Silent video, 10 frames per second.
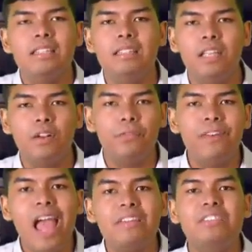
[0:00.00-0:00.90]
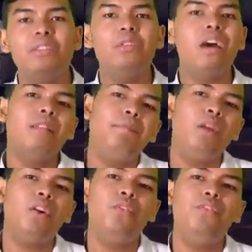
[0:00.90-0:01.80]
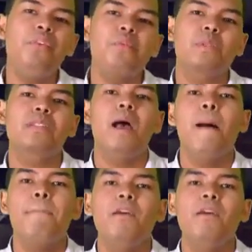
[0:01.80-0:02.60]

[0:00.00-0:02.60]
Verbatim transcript: zero five. So do not be confused.